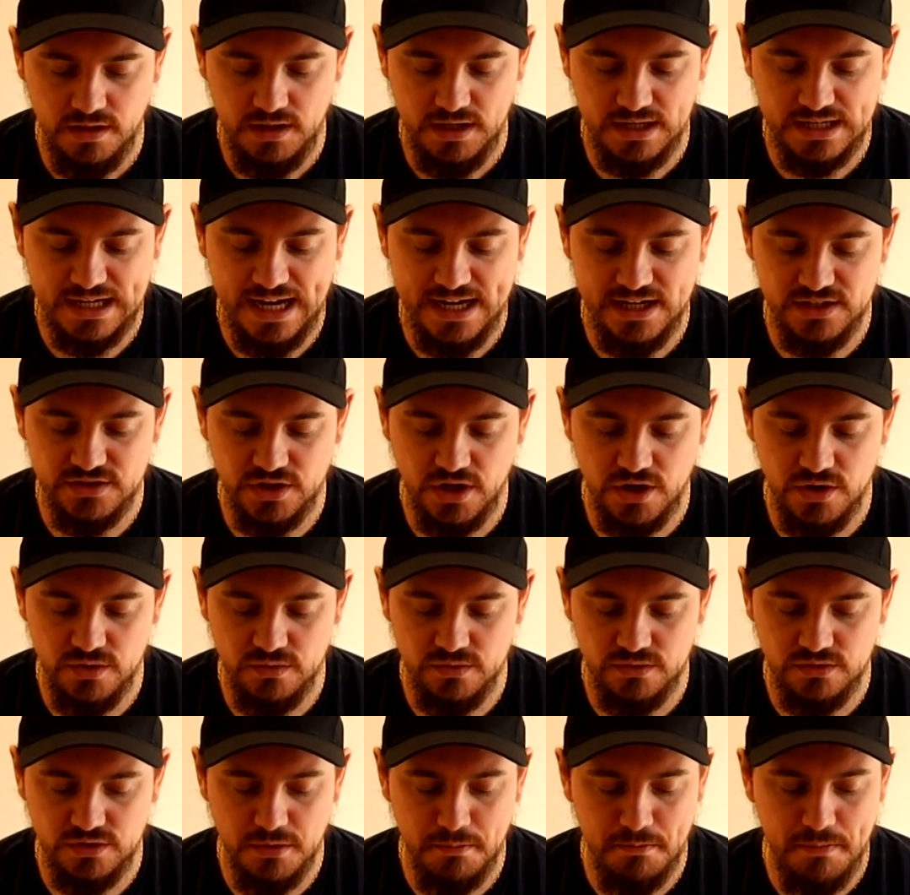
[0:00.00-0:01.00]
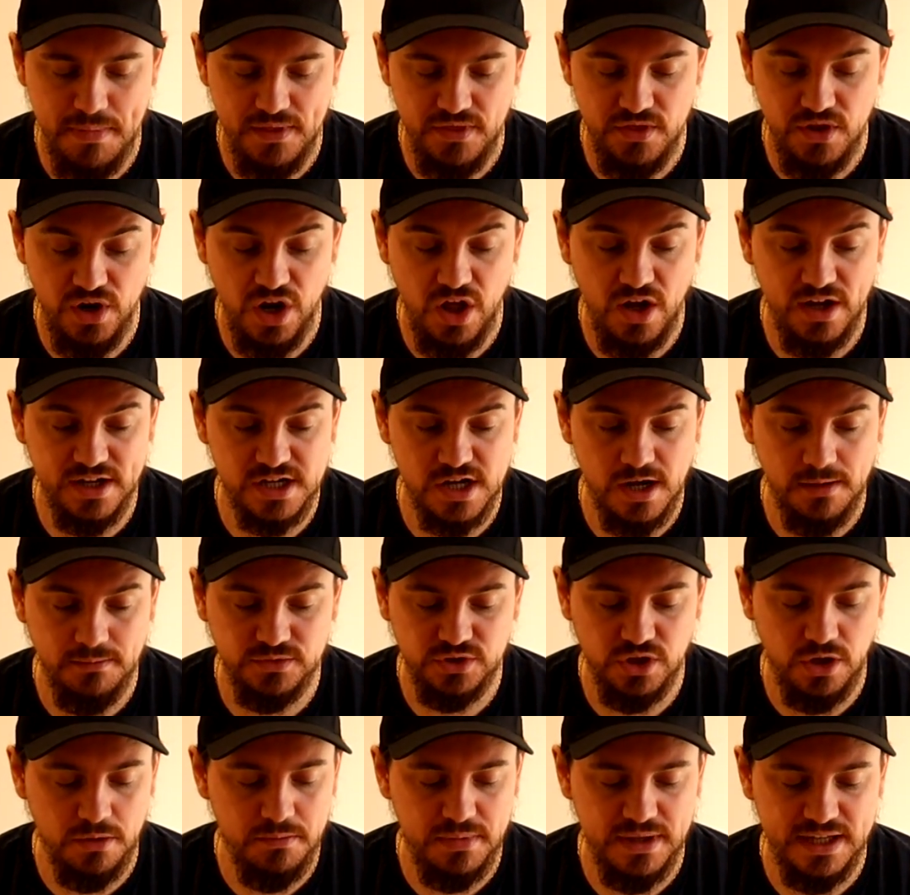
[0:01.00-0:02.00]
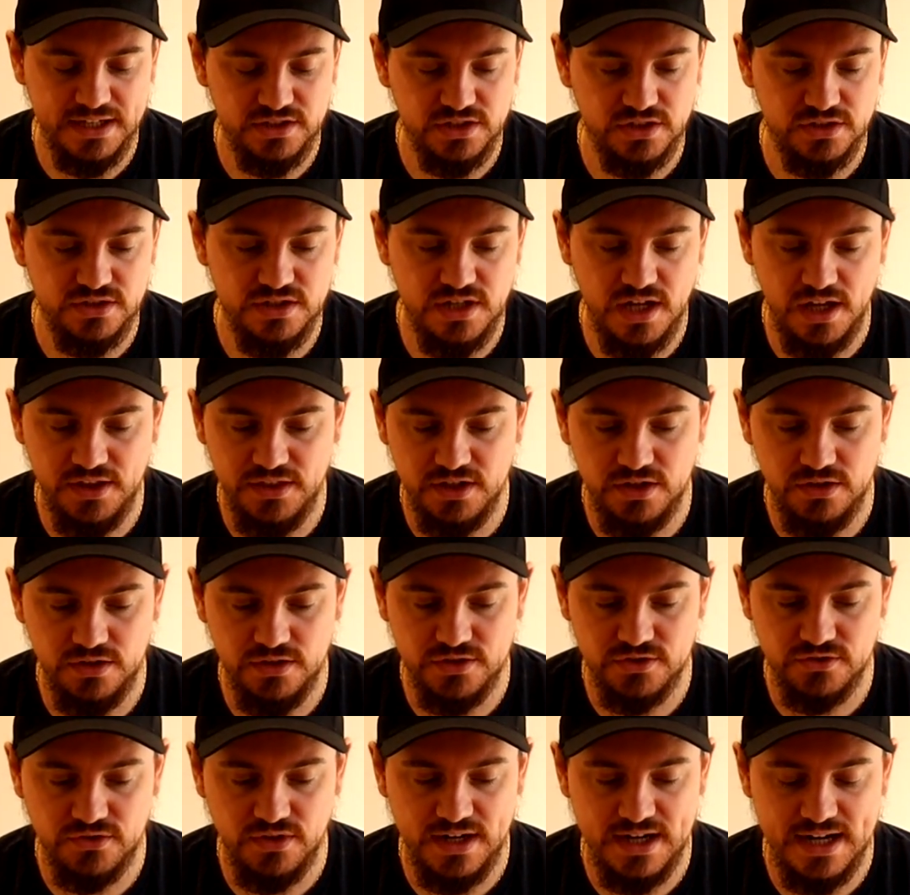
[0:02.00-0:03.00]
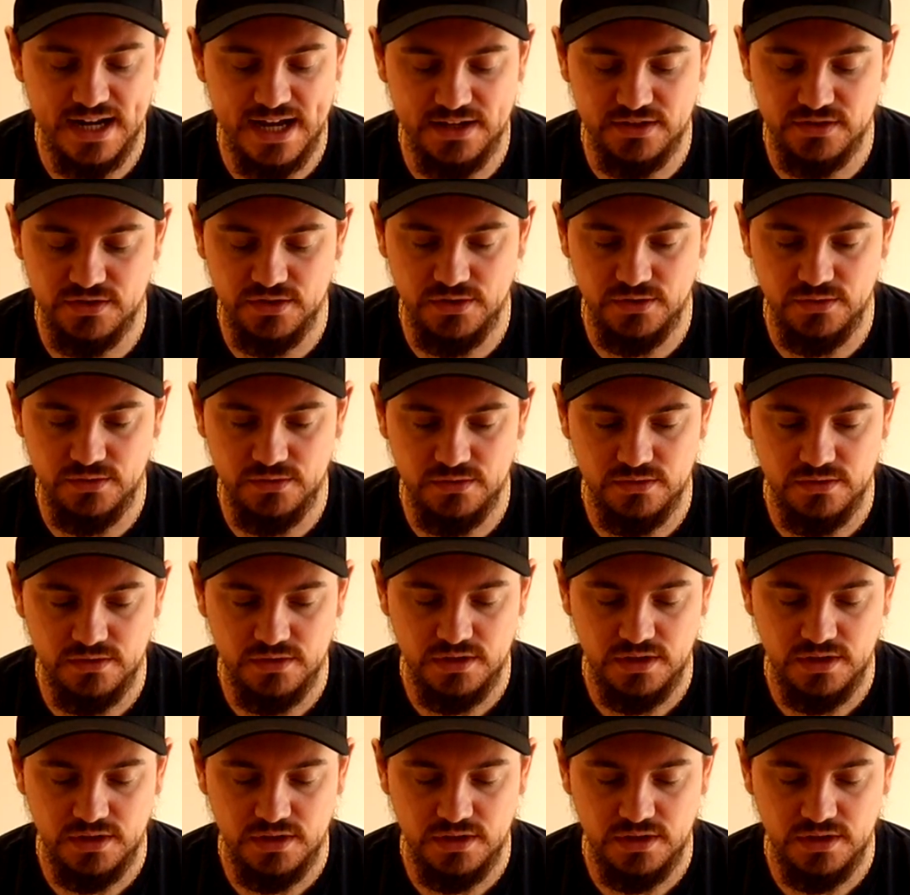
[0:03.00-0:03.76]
Okay, so the light comes on, but there's just nothing on the screen at all